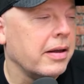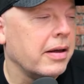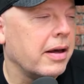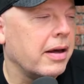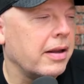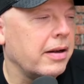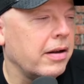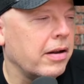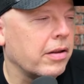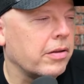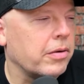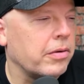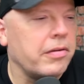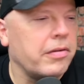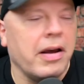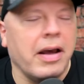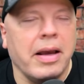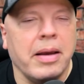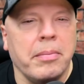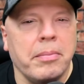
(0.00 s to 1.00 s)
another
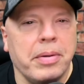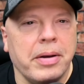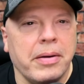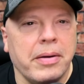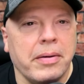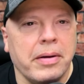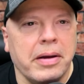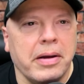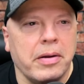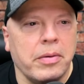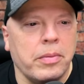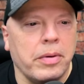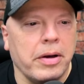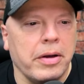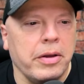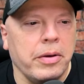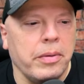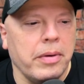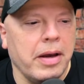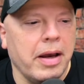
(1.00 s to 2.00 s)
time period where
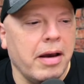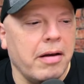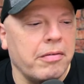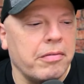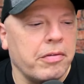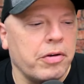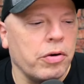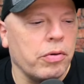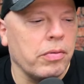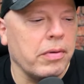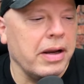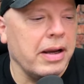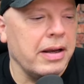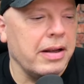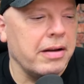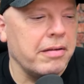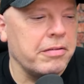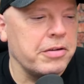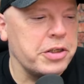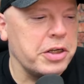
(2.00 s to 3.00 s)
you have creative